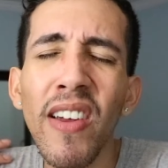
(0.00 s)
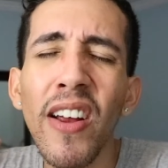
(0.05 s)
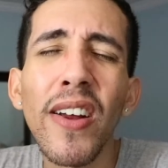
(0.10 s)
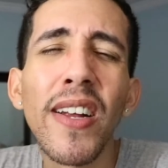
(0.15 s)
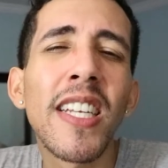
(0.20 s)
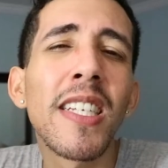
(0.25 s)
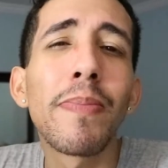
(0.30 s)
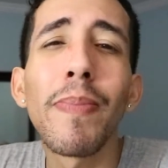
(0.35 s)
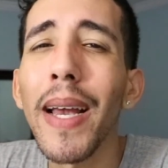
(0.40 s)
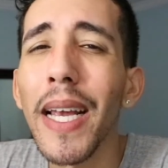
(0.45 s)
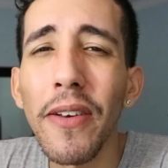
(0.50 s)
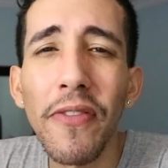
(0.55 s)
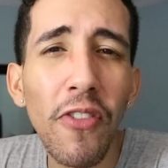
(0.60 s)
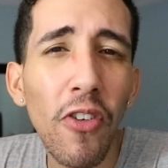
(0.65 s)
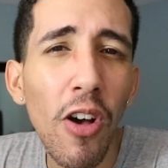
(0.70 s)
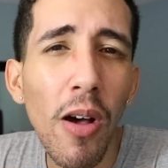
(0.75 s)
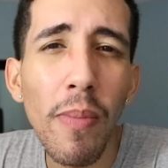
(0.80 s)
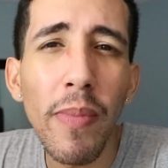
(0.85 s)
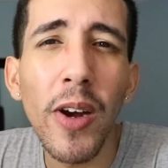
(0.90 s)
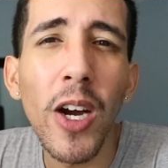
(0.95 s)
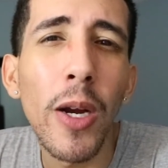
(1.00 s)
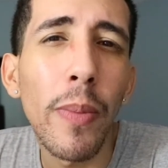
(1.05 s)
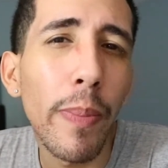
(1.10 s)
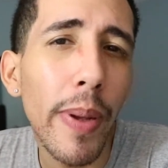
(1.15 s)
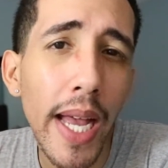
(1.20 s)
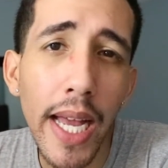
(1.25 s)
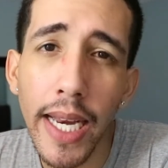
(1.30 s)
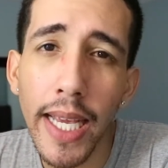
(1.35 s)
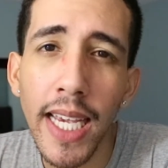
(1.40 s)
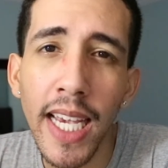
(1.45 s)
I'm very spiteful, I'm very
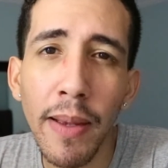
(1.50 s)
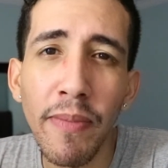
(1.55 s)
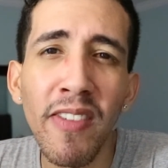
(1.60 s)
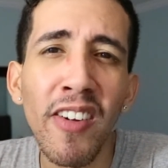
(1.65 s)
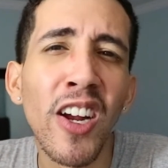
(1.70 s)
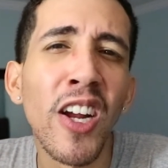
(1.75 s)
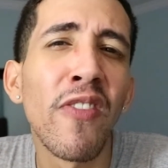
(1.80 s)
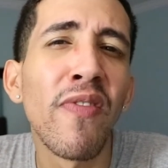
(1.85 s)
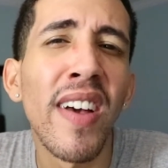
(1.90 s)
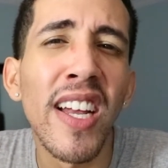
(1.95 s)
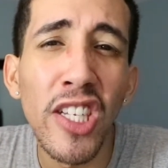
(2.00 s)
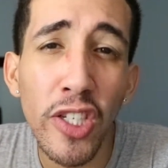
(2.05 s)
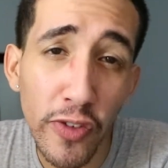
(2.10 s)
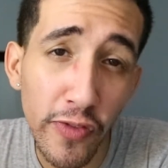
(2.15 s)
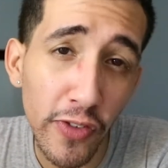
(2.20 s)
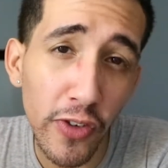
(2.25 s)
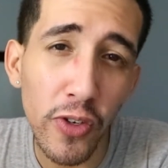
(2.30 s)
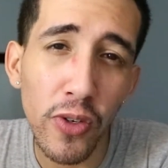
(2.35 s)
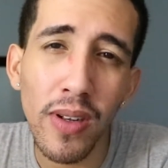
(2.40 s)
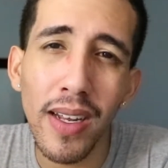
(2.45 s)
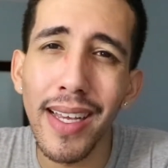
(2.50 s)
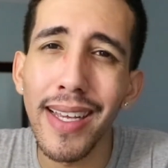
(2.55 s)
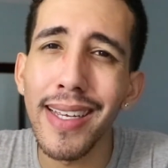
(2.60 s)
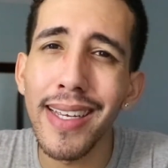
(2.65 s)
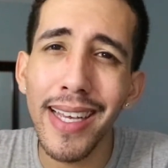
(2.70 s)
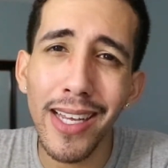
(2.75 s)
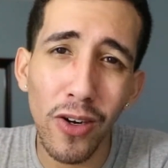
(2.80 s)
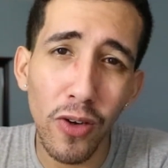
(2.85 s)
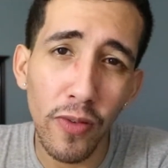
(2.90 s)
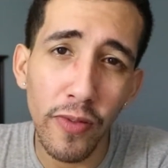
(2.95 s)
petty, I'm very vengeful,
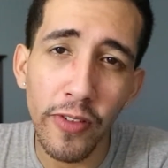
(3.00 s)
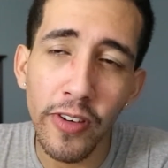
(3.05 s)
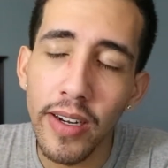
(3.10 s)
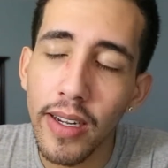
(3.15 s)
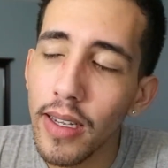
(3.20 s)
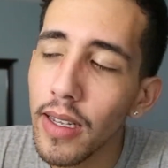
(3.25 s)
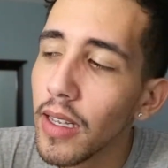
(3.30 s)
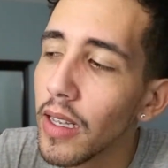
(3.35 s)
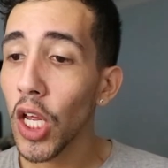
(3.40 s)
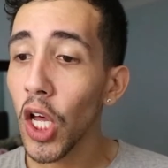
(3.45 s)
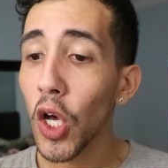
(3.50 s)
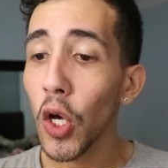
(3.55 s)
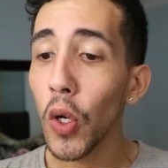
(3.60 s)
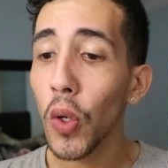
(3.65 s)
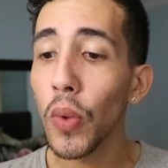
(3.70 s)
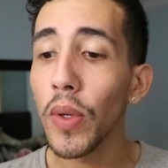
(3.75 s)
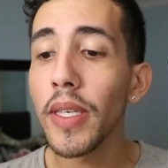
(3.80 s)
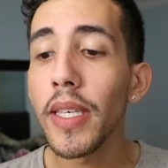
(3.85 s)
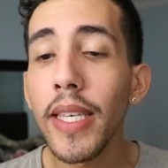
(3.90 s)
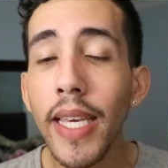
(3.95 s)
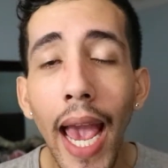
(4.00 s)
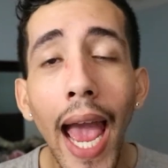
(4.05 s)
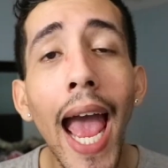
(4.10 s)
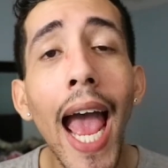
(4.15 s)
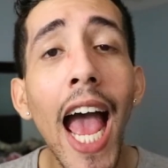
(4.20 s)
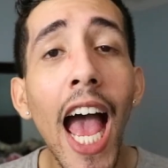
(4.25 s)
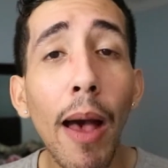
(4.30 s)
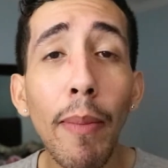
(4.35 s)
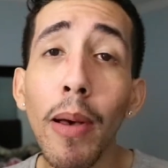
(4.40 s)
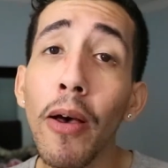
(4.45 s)
like, get over it. So
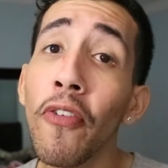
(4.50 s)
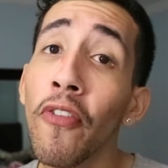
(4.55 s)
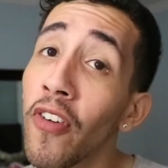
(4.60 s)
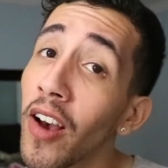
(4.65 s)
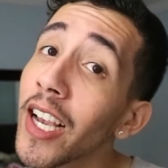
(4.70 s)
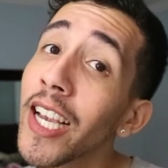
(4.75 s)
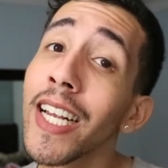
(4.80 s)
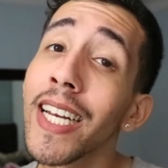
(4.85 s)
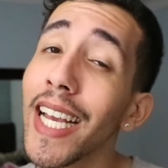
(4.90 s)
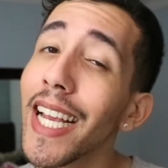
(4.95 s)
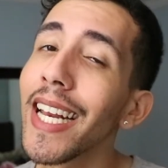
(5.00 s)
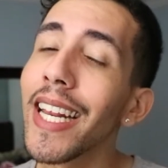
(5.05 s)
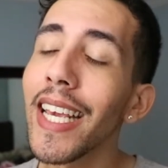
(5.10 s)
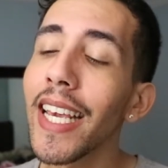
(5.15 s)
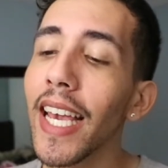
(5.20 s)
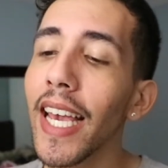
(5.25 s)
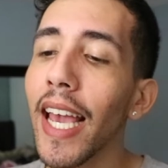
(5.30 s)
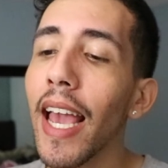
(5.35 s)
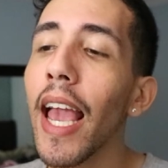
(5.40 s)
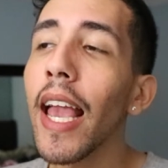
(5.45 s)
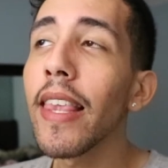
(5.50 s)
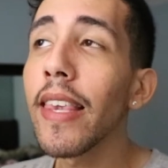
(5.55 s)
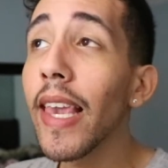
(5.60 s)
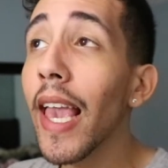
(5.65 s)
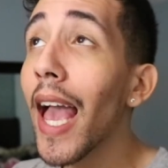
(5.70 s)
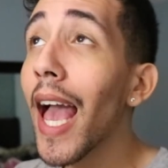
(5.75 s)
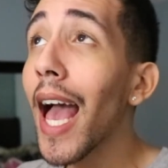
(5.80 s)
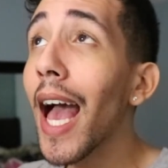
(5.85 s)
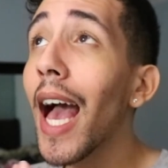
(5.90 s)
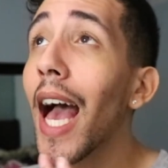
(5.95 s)
yeah, I'm a f***ing idiot, and
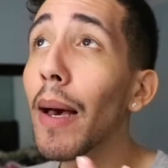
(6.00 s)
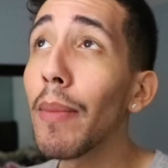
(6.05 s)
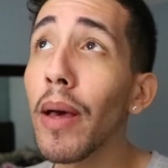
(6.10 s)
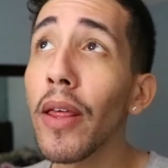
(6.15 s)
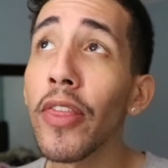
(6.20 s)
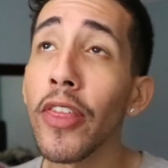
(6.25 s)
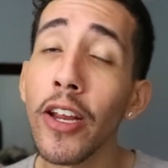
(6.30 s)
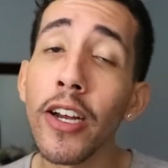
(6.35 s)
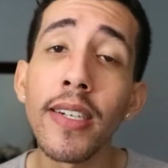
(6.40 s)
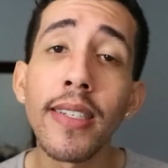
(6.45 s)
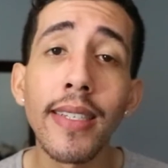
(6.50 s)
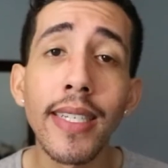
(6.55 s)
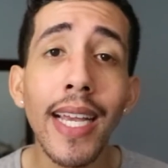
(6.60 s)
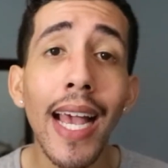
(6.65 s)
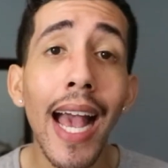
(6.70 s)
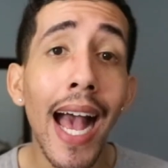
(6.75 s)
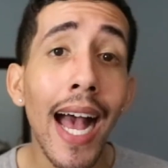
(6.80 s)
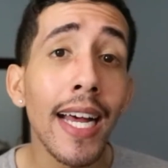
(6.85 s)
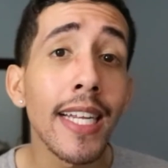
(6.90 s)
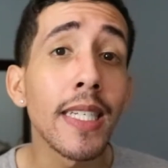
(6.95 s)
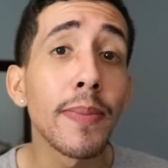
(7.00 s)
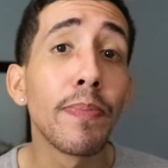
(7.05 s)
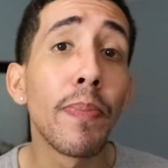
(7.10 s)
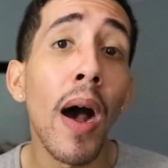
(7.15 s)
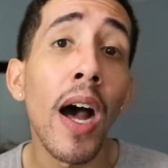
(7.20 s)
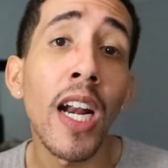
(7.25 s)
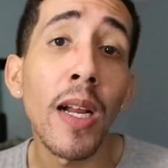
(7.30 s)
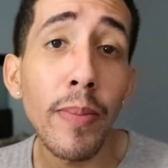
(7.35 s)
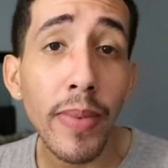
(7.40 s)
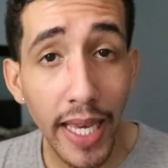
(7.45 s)
yeah, I'm a thirsty ass
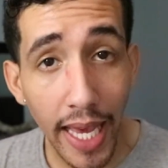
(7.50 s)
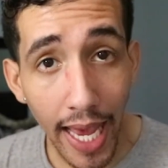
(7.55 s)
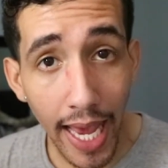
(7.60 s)
bottom